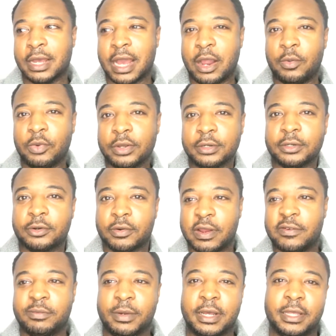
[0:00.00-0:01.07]
I wouldn't
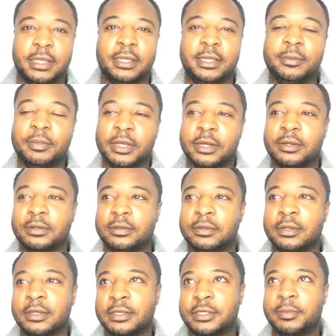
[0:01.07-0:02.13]
craft my
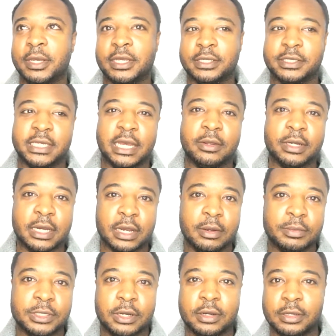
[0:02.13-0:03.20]
email to make it sound like
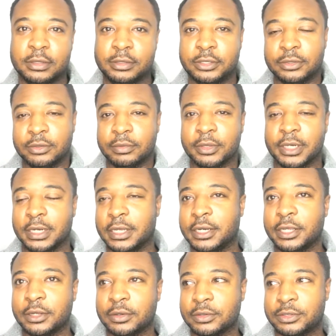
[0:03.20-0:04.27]
I'm talking to
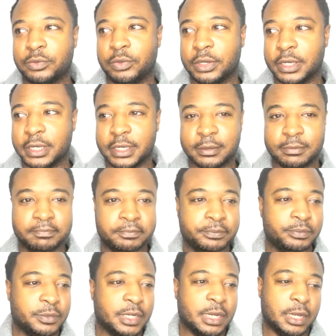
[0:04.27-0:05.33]
millennials with,
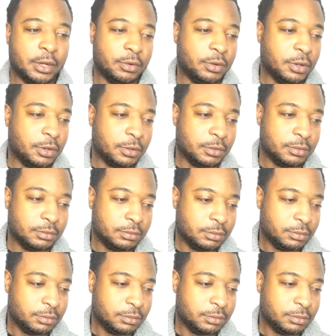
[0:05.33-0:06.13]
I don't know,